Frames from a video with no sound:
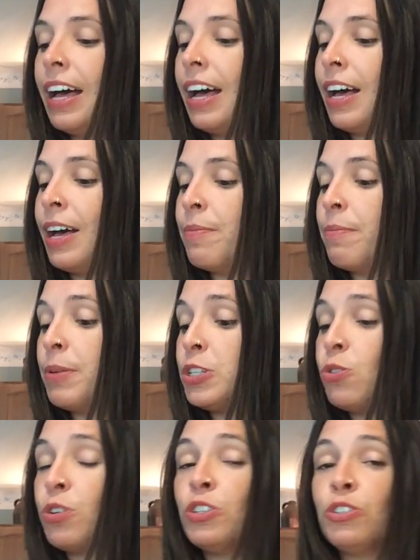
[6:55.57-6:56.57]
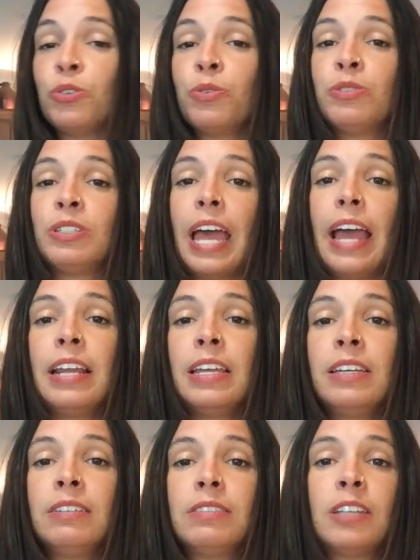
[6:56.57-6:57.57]
But you can use
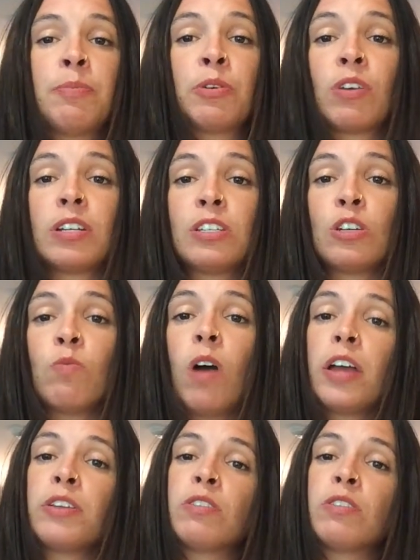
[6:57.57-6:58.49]
any type of crust that you want.